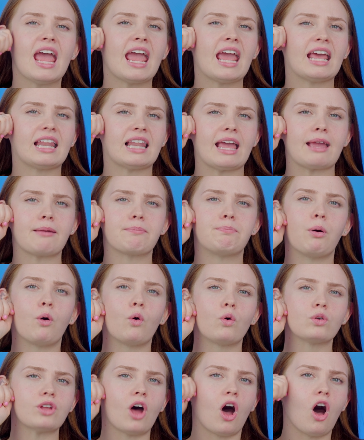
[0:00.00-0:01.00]
It like
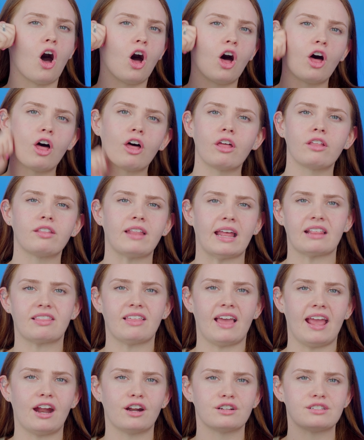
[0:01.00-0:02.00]
pulled all like
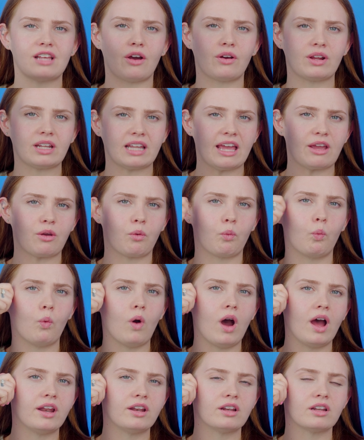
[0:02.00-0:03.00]
the hairs out in like
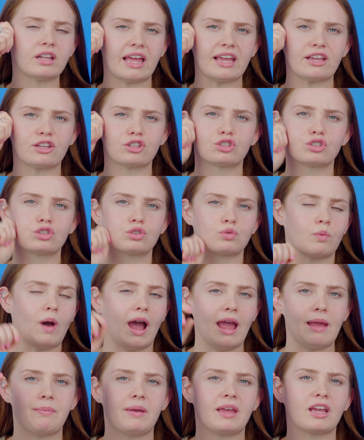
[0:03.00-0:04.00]
one like
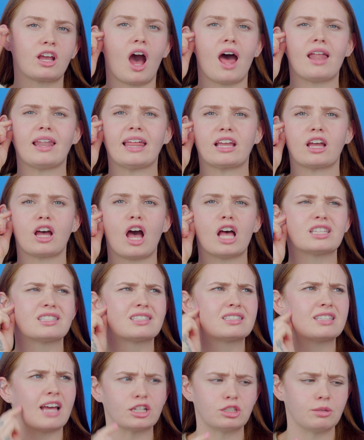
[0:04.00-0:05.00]
swipe. It got like
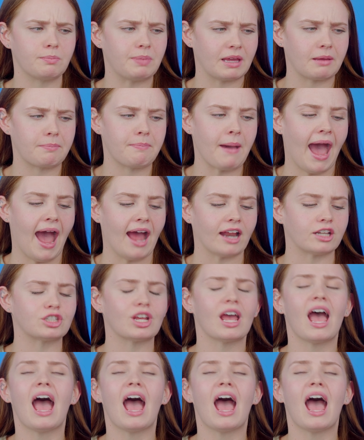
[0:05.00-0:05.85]
such a big patch.